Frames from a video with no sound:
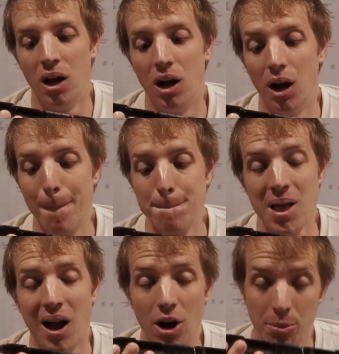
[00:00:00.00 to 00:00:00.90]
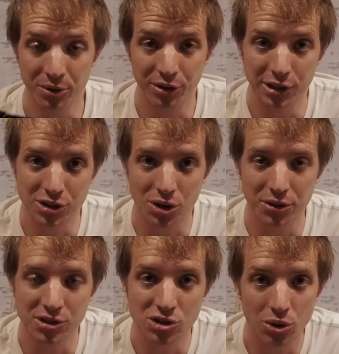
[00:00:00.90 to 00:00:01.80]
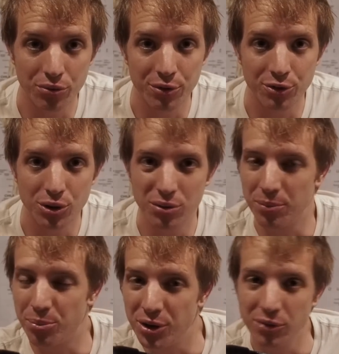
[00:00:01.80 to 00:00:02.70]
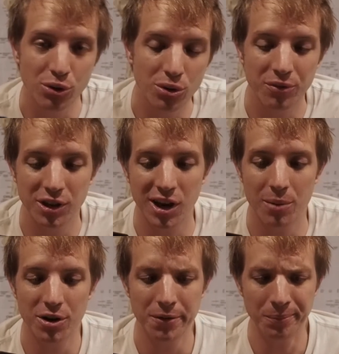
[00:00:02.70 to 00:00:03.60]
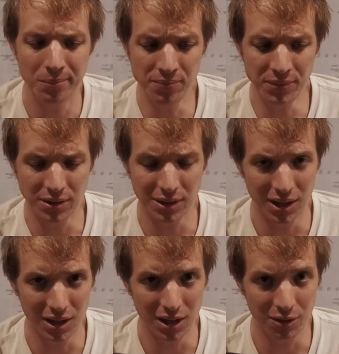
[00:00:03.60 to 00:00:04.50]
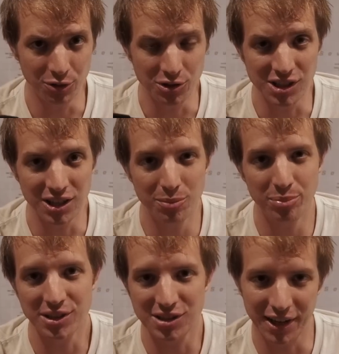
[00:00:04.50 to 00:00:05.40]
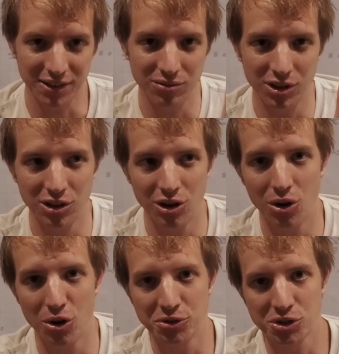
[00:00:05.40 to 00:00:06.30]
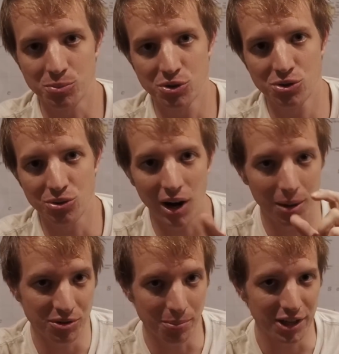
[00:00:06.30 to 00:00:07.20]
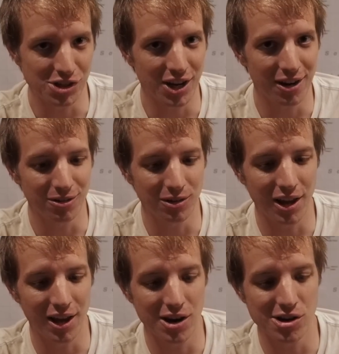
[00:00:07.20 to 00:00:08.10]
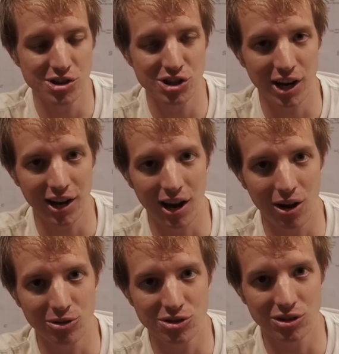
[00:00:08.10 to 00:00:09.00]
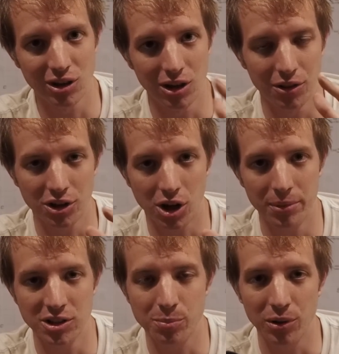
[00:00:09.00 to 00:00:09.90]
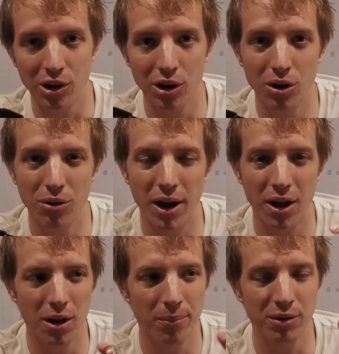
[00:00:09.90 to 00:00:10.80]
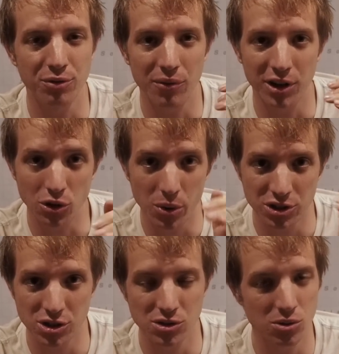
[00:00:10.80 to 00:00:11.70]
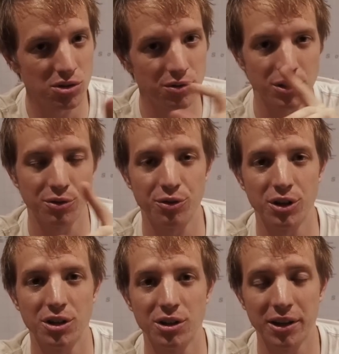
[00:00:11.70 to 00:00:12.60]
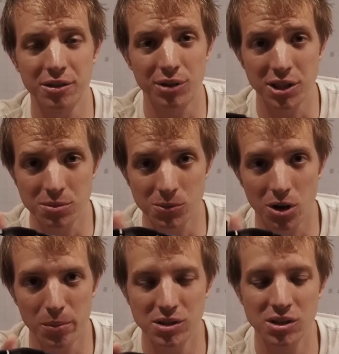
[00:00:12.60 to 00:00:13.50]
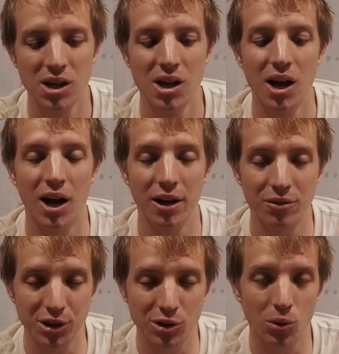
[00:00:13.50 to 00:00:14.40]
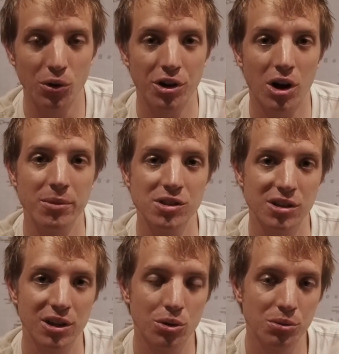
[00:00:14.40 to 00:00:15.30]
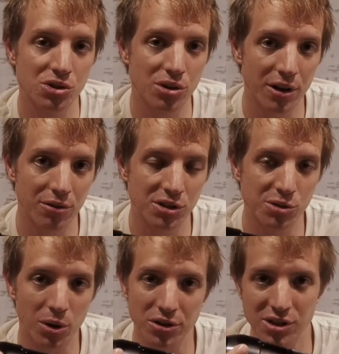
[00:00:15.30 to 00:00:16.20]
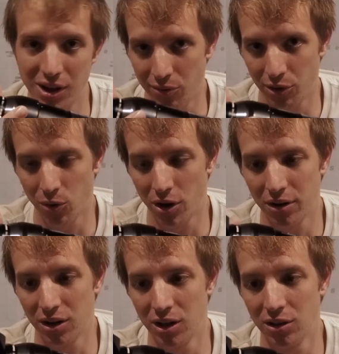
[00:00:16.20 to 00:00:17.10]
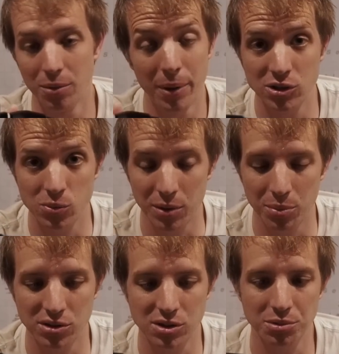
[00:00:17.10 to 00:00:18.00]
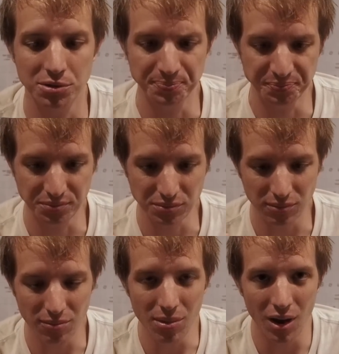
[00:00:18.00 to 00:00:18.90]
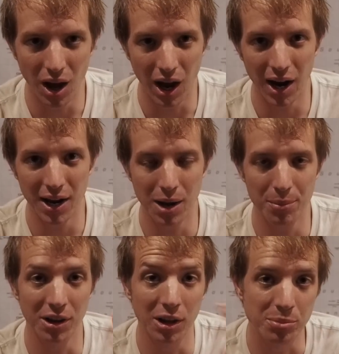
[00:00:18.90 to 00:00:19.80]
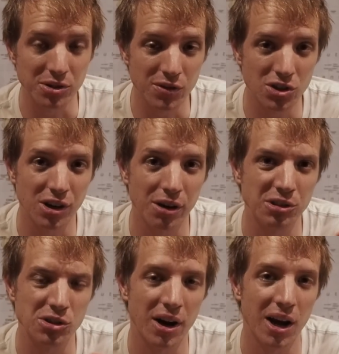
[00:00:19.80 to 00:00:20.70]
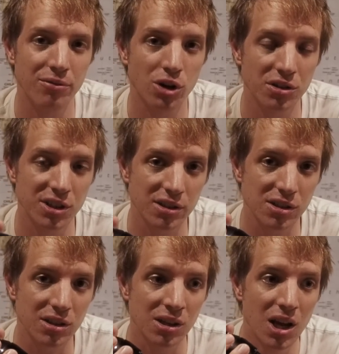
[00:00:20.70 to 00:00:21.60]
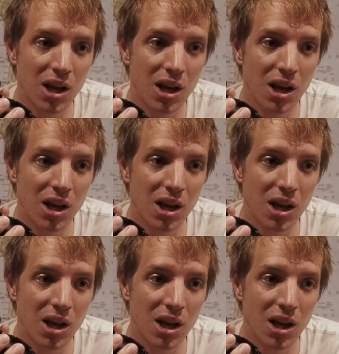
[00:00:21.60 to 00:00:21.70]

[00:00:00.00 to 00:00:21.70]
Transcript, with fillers: I hope you really enjoyed this short review and preview of the camera. If you did, please like the video, subscribe to my channel, and check out the comments below. If you have any questions, also feel free to write some comments. I read all the comments, and I always try to respond to everyone in the best way possible. I am an Olympus visionary, so I have contacts at